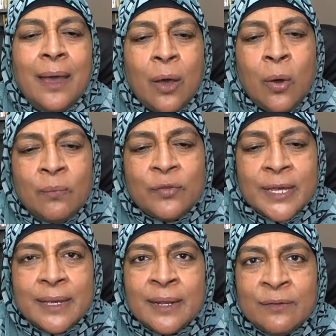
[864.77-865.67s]

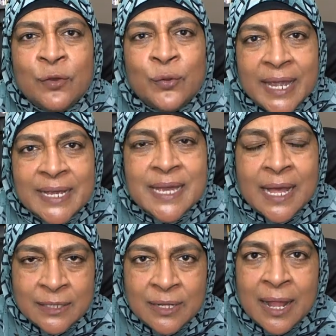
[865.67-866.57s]
Hopefully in a few days,
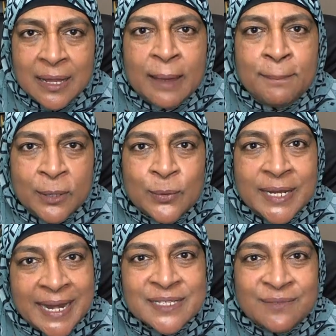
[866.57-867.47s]
I'll upload the
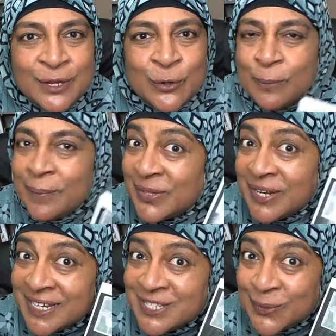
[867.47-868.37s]
next video about the
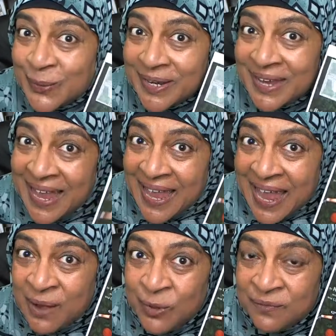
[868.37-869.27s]
next story.
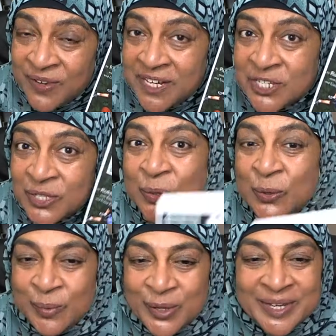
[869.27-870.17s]
And we'll finish the whole
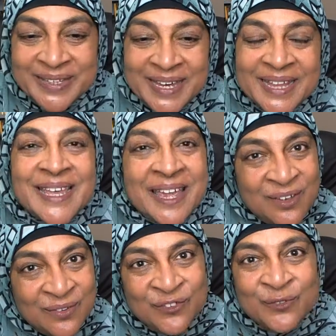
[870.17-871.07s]
book. Thank
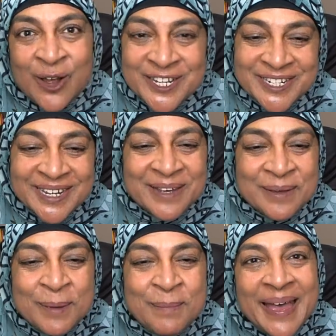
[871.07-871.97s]
you for watching.
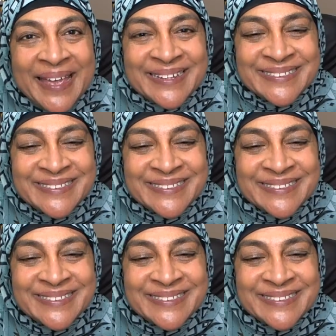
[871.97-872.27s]
Bye-bye.